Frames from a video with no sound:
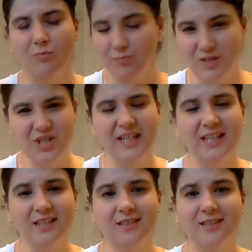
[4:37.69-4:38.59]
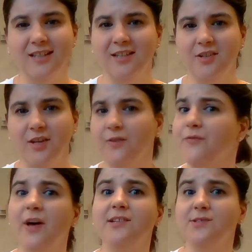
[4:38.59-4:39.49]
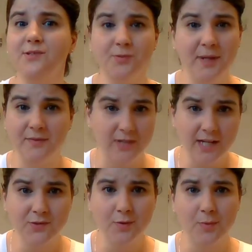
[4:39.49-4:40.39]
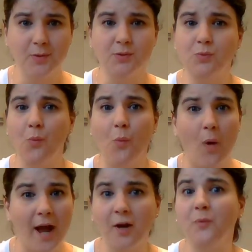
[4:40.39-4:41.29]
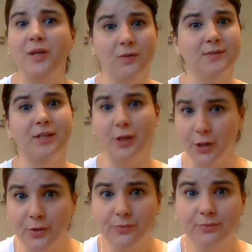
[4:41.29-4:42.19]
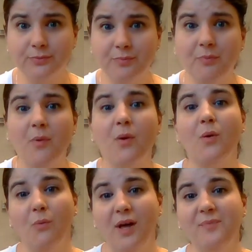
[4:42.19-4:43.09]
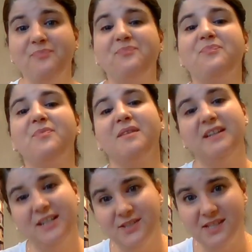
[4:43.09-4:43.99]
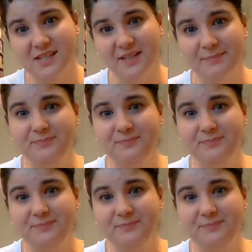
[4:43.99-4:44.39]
Miss Shannon, if fossils are made of dinosaur bones, why are we using glue? Well, here's the thing.